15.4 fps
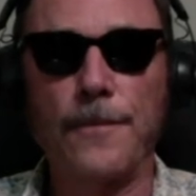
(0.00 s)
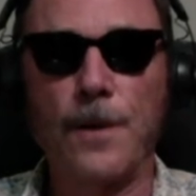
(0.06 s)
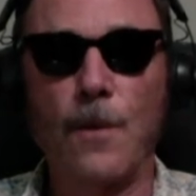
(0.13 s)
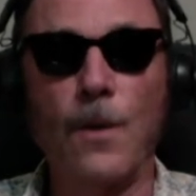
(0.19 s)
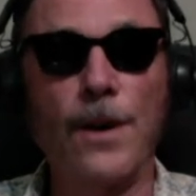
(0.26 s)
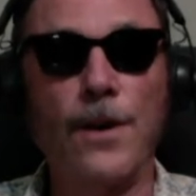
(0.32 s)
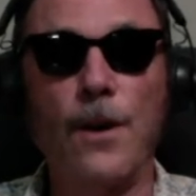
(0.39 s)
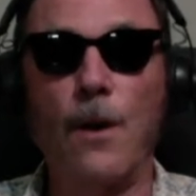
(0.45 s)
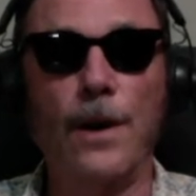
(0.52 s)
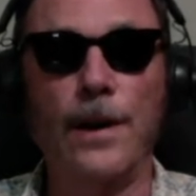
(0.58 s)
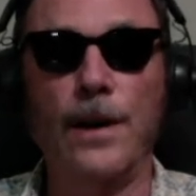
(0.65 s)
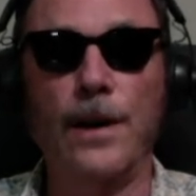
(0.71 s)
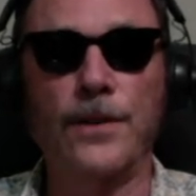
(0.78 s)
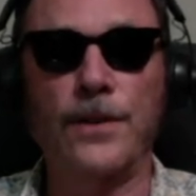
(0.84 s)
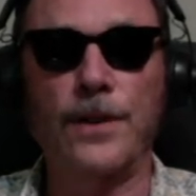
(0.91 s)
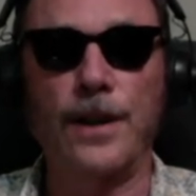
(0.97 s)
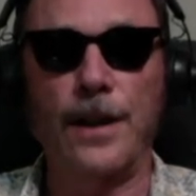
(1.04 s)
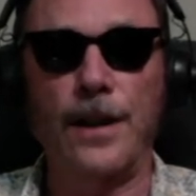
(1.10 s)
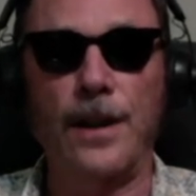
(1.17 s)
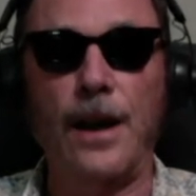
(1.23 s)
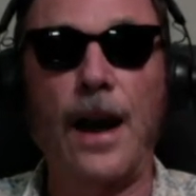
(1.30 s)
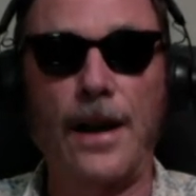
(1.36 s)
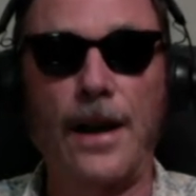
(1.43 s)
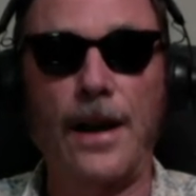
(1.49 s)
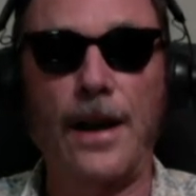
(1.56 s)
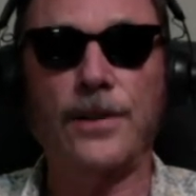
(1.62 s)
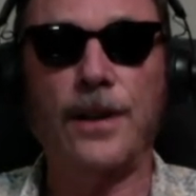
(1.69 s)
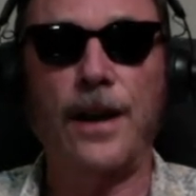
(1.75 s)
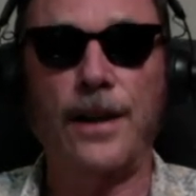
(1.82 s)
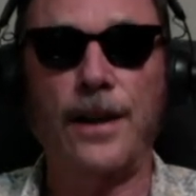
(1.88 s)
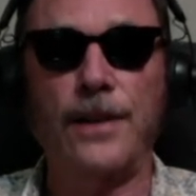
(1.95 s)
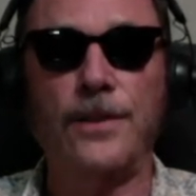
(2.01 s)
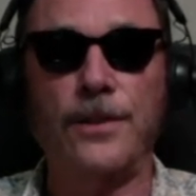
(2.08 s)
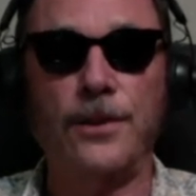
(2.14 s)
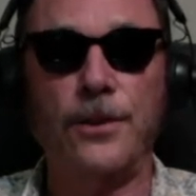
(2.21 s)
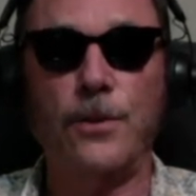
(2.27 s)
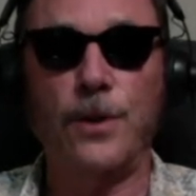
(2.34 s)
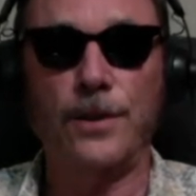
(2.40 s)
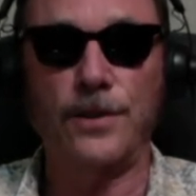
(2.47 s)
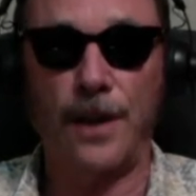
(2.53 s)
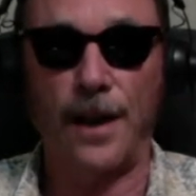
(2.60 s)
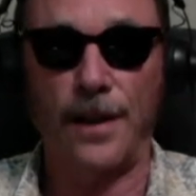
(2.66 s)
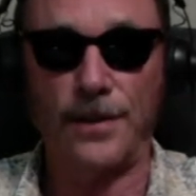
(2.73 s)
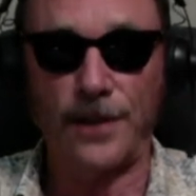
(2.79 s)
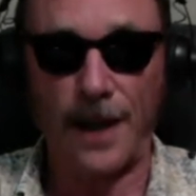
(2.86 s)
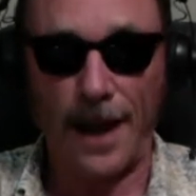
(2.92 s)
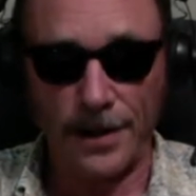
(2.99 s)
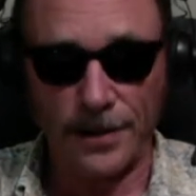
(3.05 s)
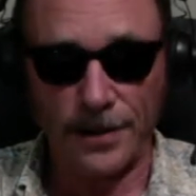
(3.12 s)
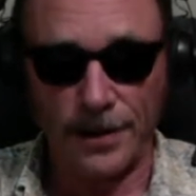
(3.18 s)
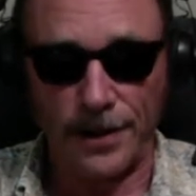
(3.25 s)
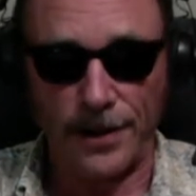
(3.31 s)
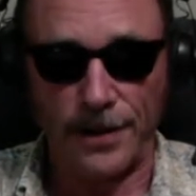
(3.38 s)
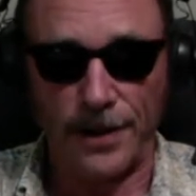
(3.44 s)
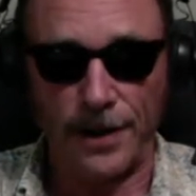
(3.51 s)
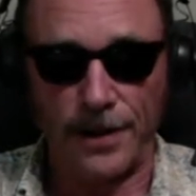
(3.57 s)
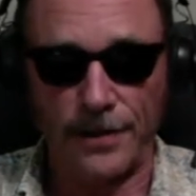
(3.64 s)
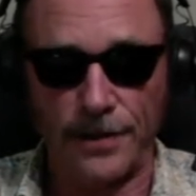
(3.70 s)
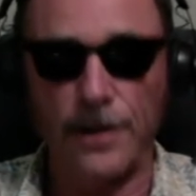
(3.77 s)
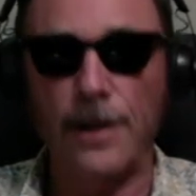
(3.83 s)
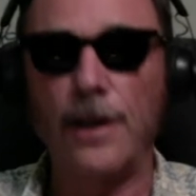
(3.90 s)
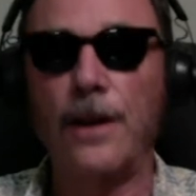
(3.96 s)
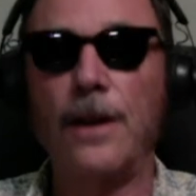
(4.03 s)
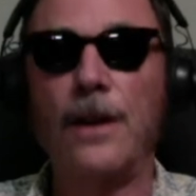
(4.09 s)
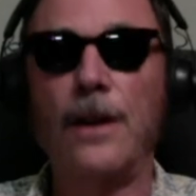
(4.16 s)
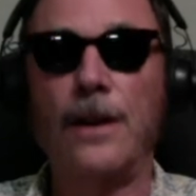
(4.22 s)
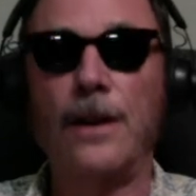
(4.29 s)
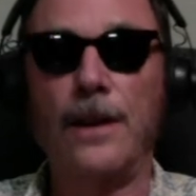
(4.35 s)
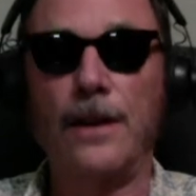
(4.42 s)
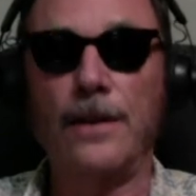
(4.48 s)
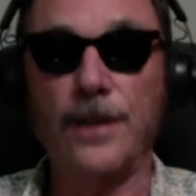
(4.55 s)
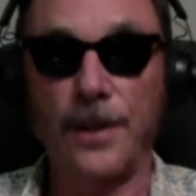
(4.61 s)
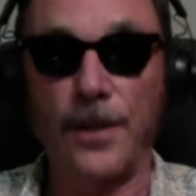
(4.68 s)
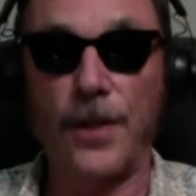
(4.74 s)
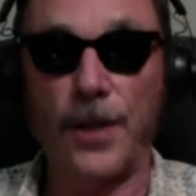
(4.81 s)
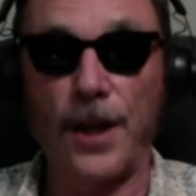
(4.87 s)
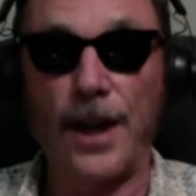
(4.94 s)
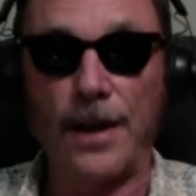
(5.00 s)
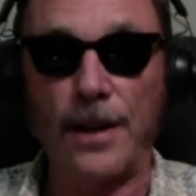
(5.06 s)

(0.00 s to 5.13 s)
When no one else did, I decided to do what science actually does, to think.